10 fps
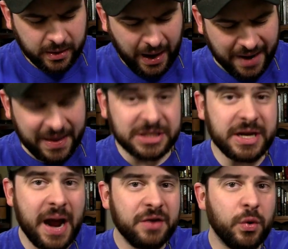And that's
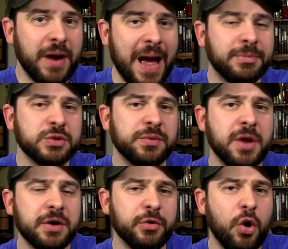kind of what happens with
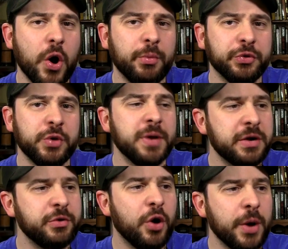Dr. Horrible, too.
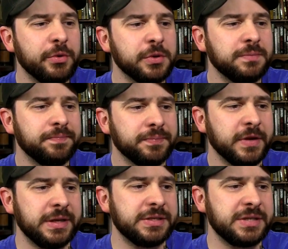Dr. Horrible
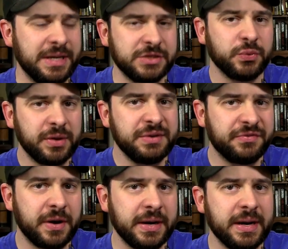is, is really
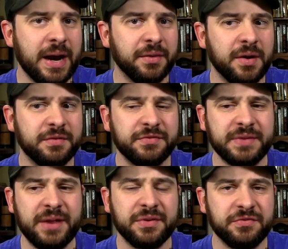funny. I love
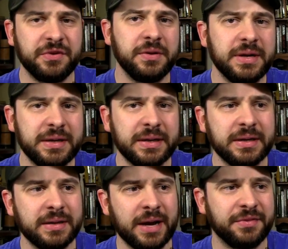Nathan Fillion in
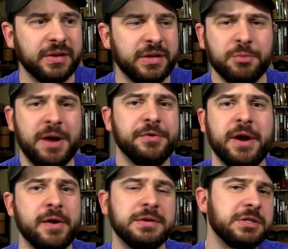it. I think Neil
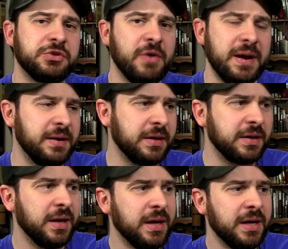Patrick Harris is great in it.